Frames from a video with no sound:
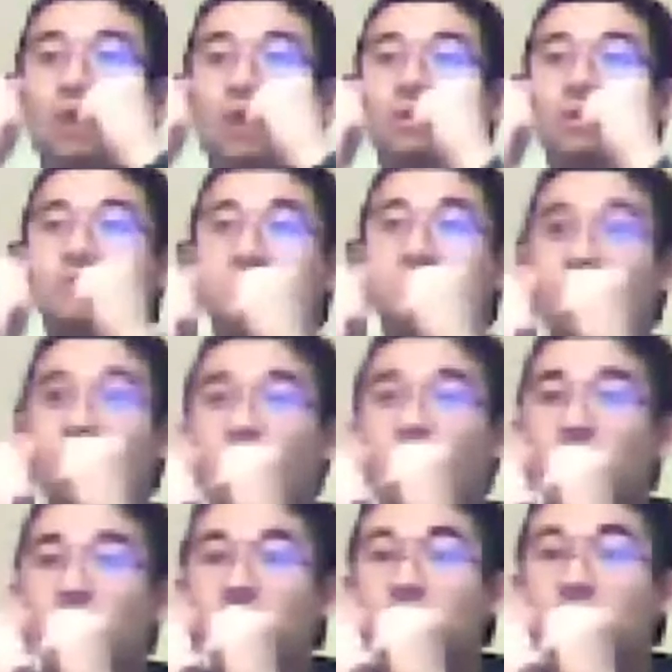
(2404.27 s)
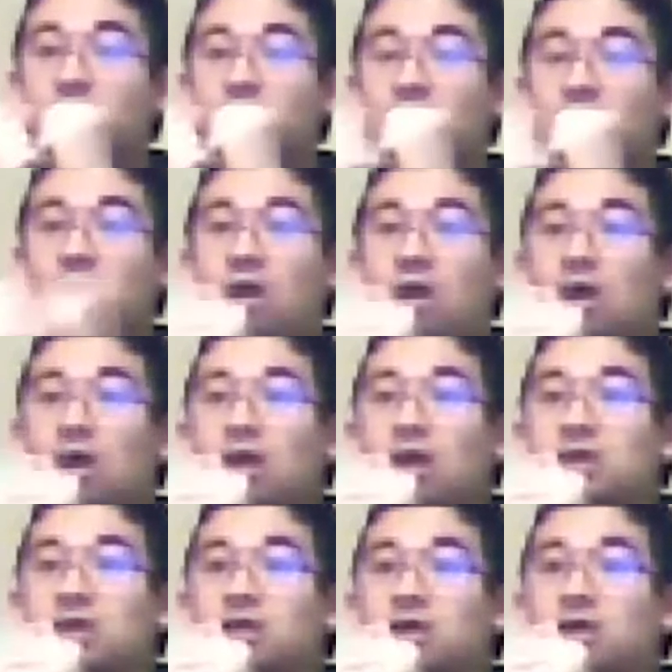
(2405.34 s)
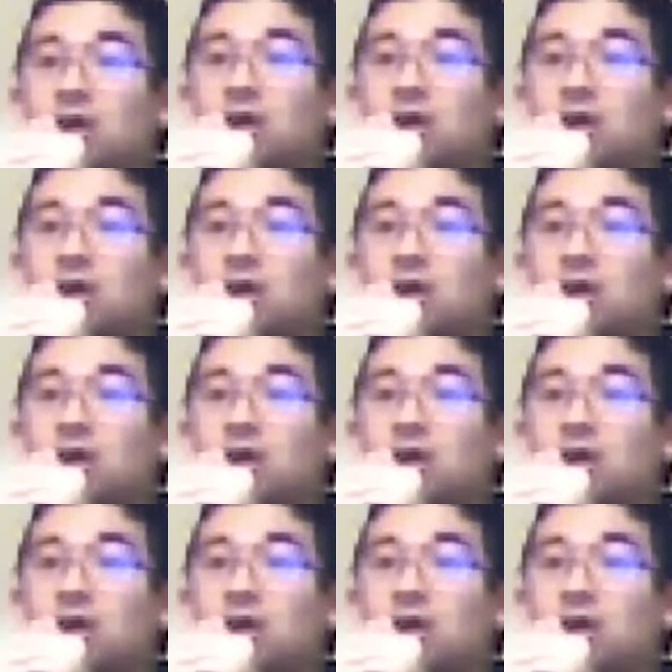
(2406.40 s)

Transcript: Are we gonna see more? It.